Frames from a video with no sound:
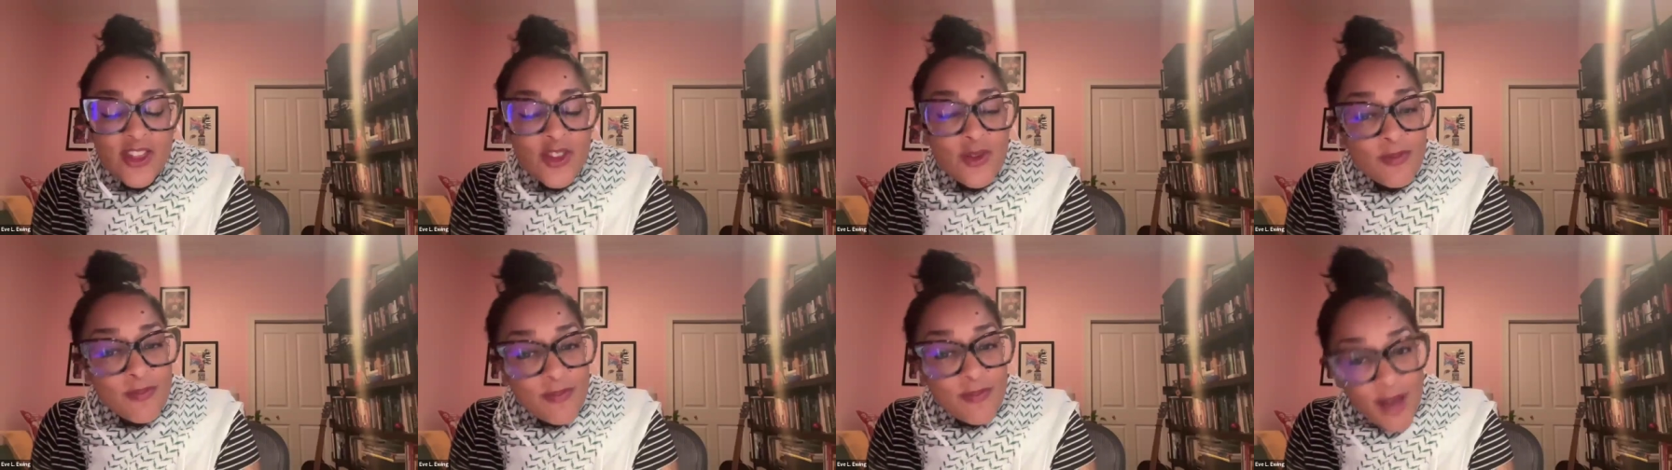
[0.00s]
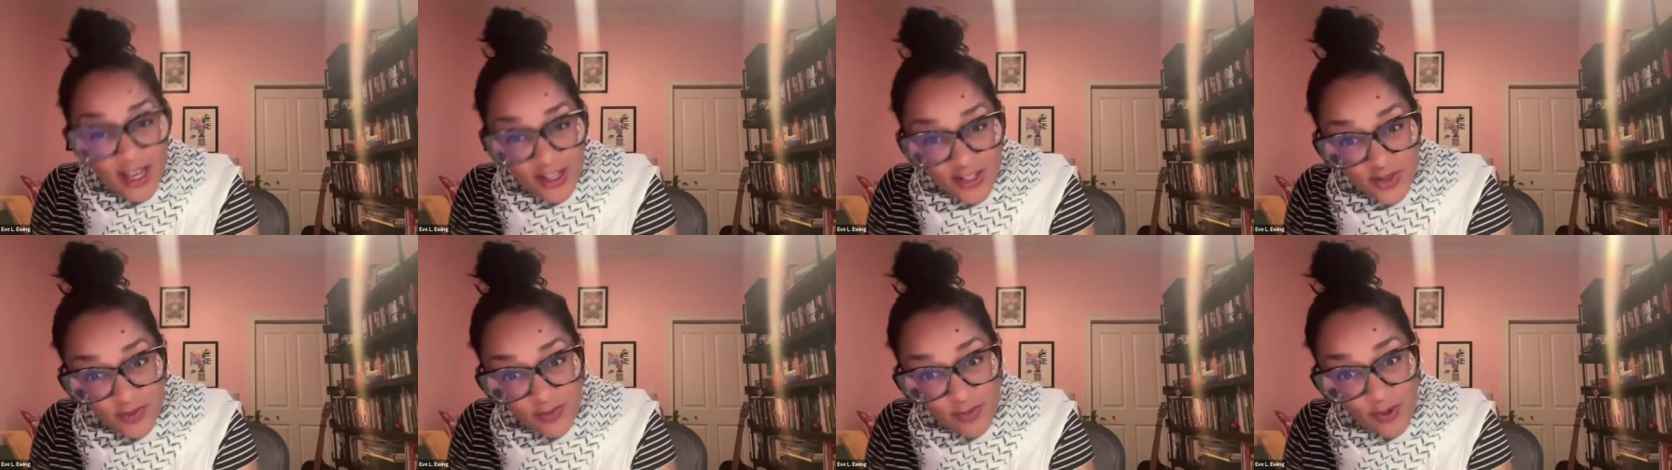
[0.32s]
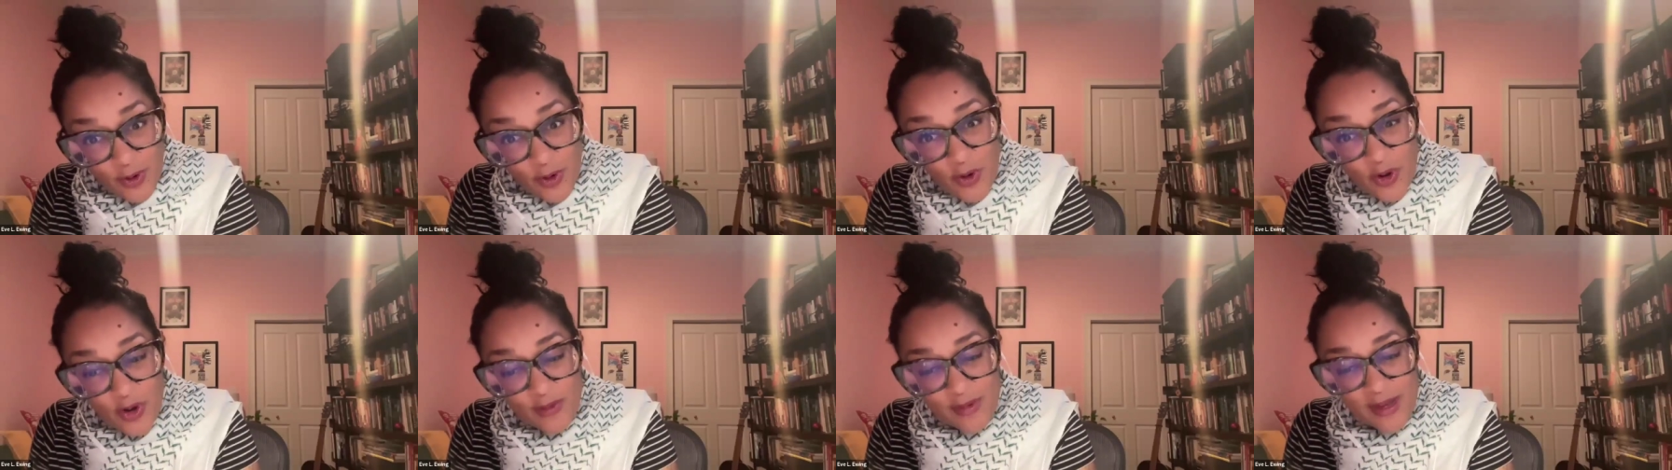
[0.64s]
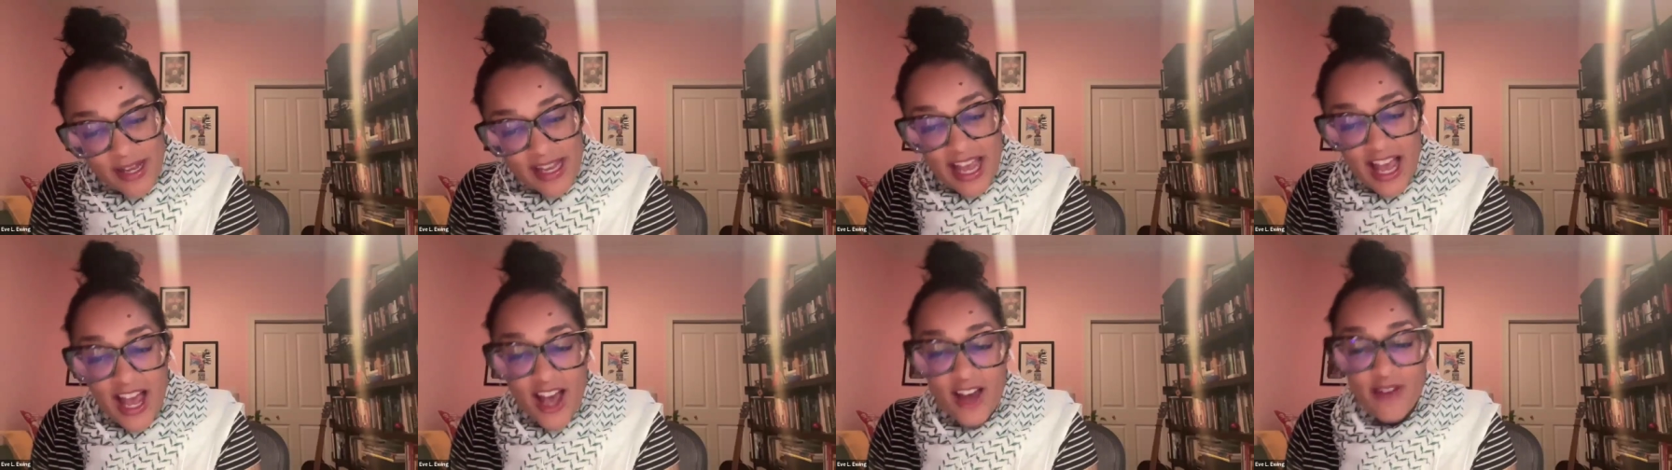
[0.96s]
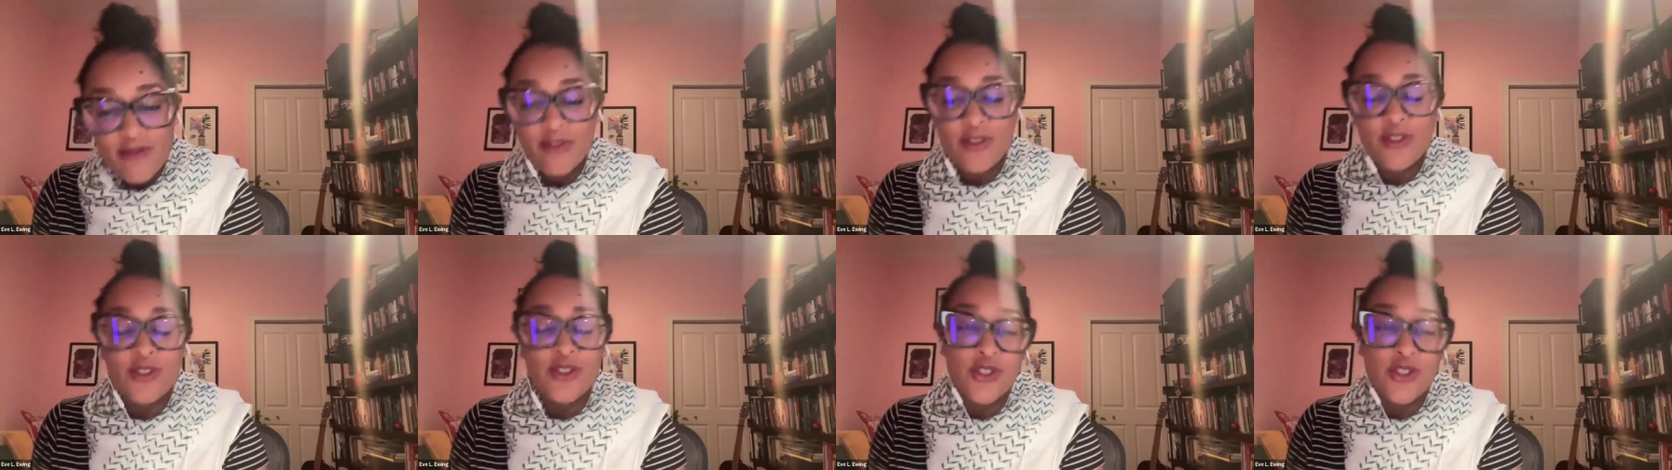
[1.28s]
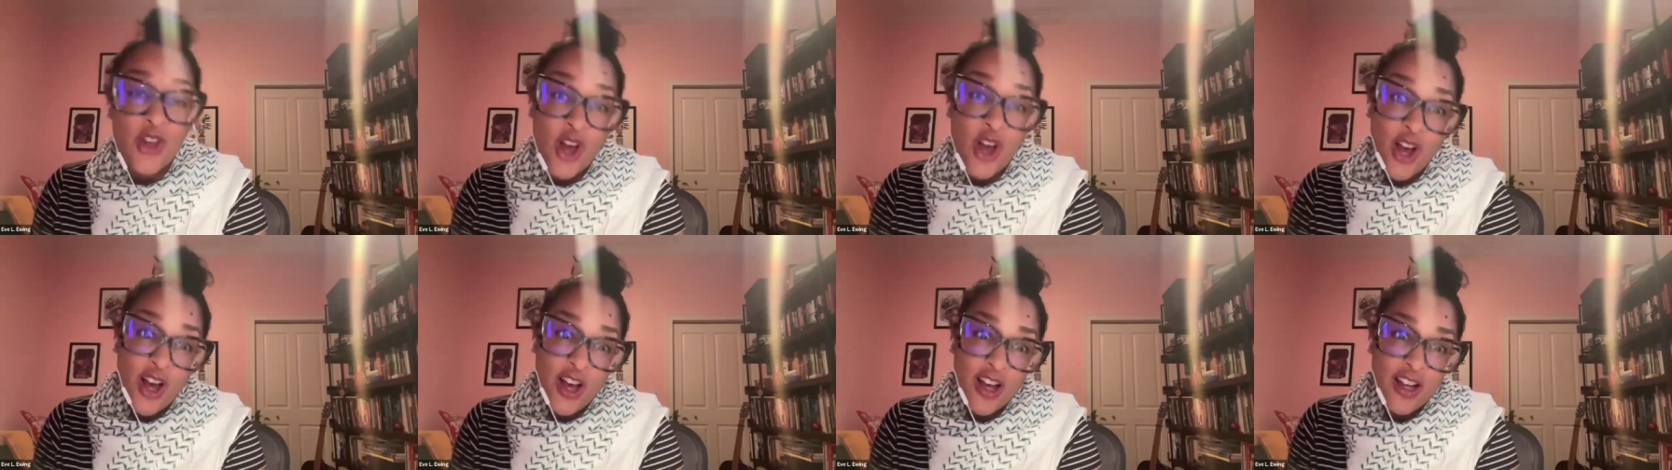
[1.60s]
And the best poem I ever
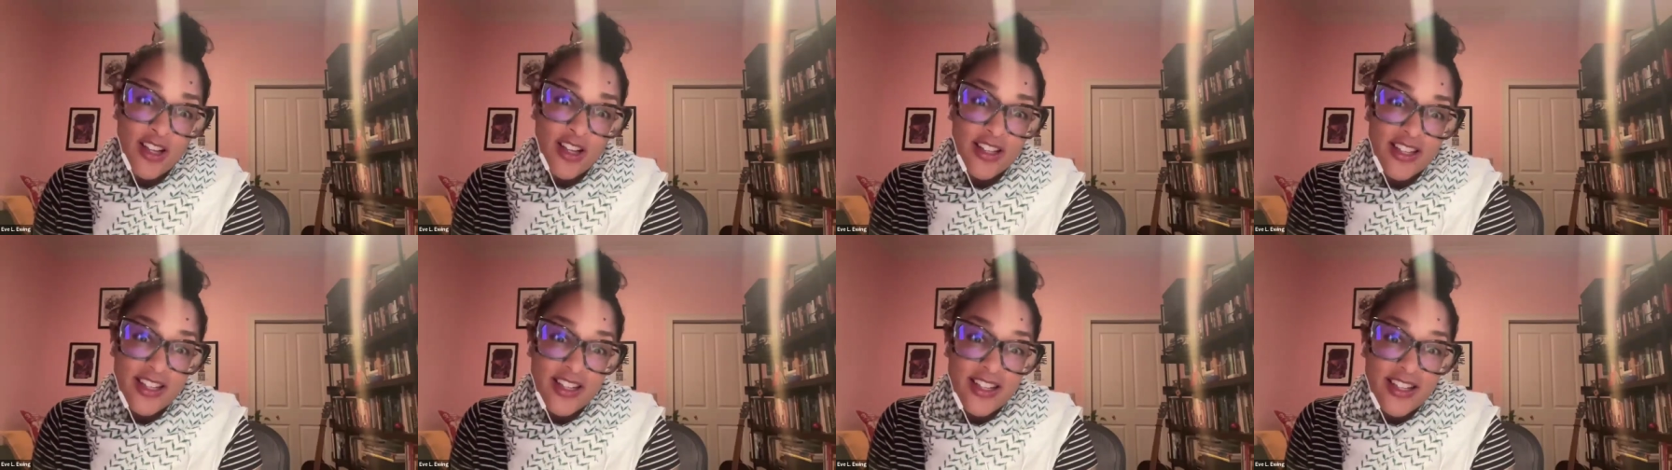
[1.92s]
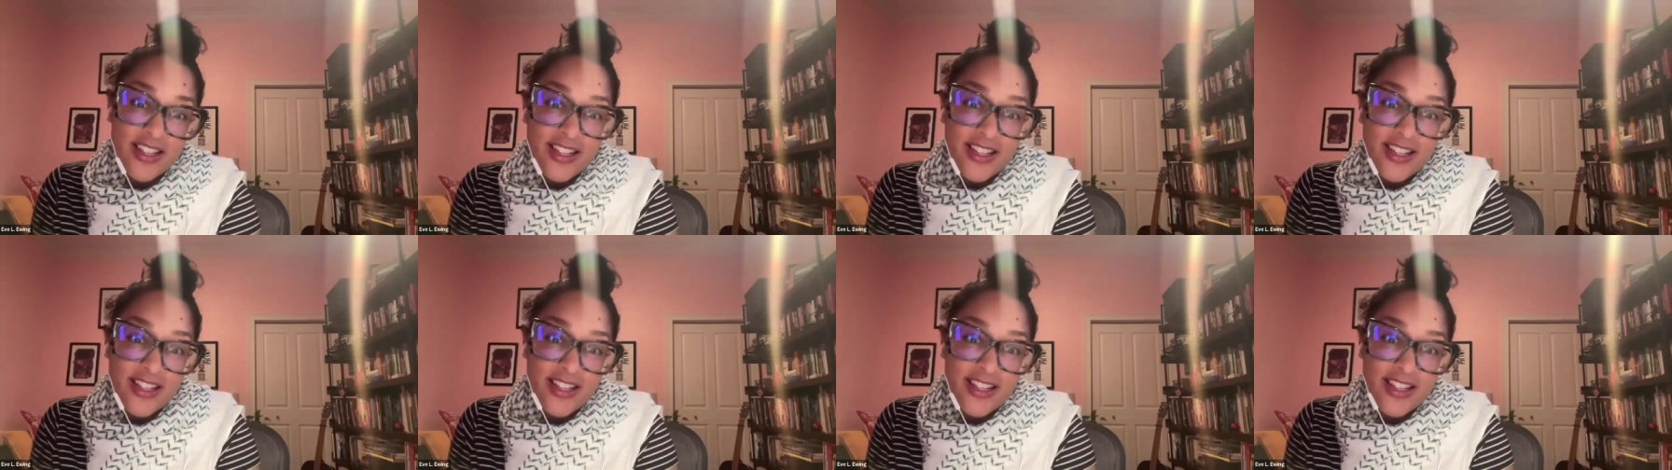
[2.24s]
saw